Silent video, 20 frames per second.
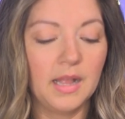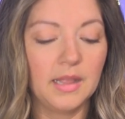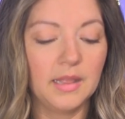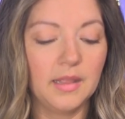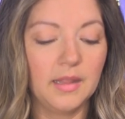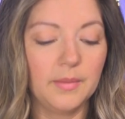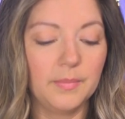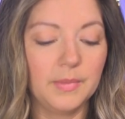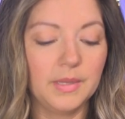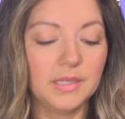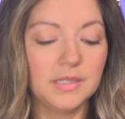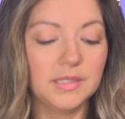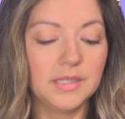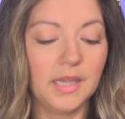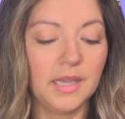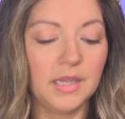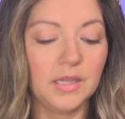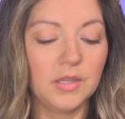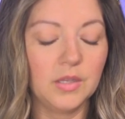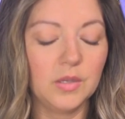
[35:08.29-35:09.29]
Let me
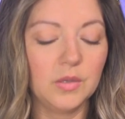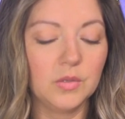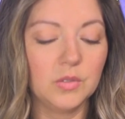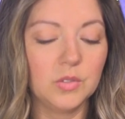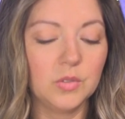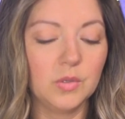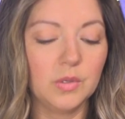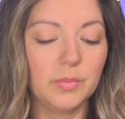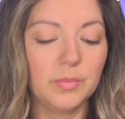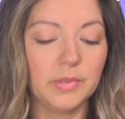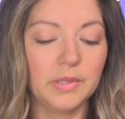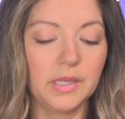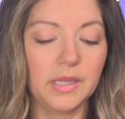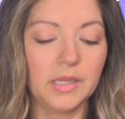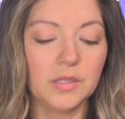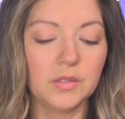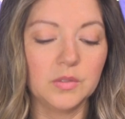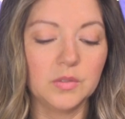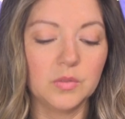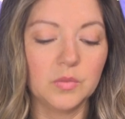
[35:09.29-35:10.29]
take you to a
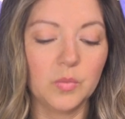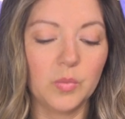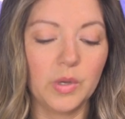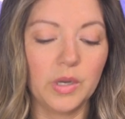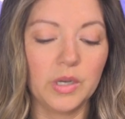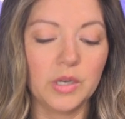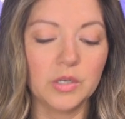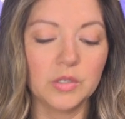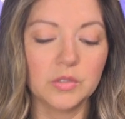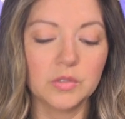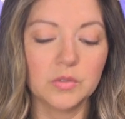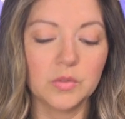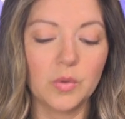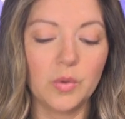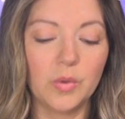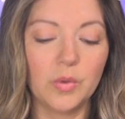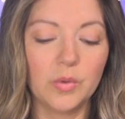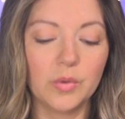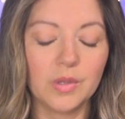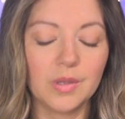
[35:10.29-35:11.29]
place where your
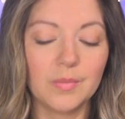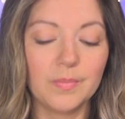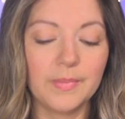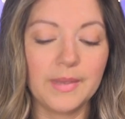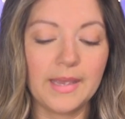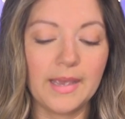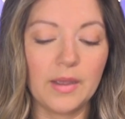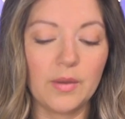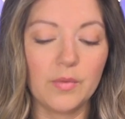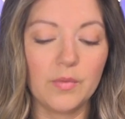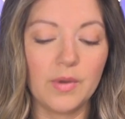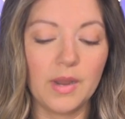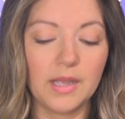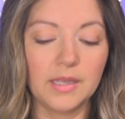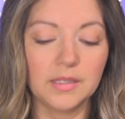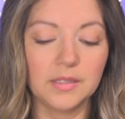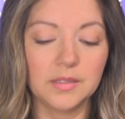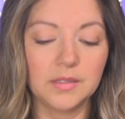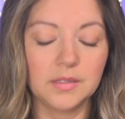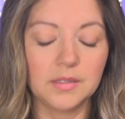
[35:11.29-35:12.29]
soul can be at
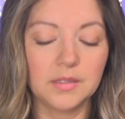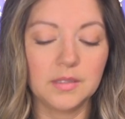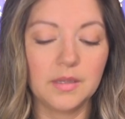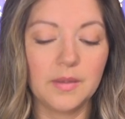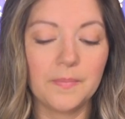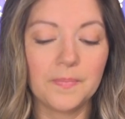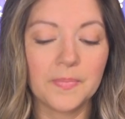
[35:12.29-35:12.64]
rest.